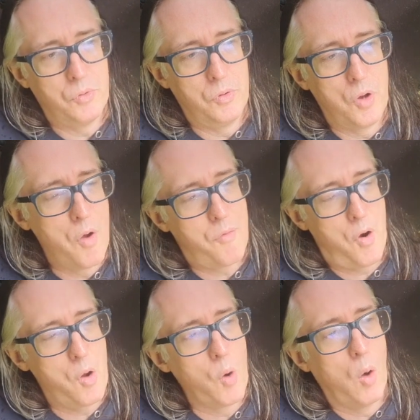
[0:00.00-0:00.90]
know
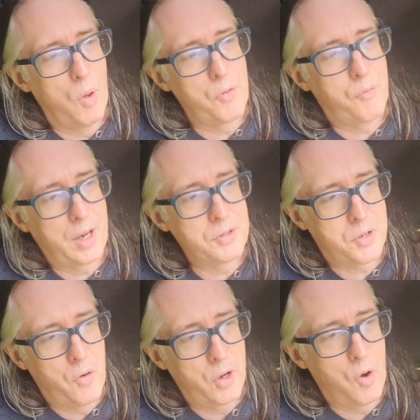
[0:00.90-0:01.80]
very well what the fuck is
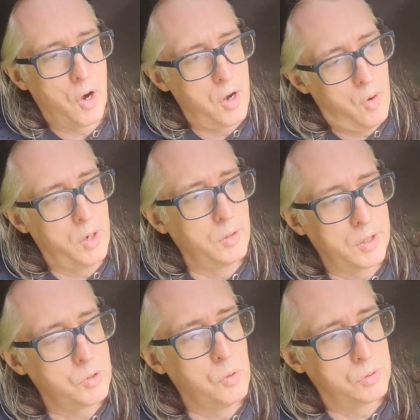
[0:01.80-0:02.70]
going on. I know I
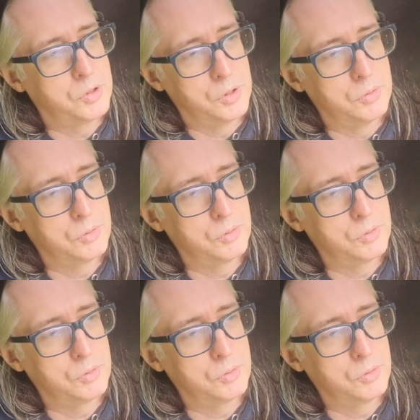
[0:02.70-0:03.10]
talked to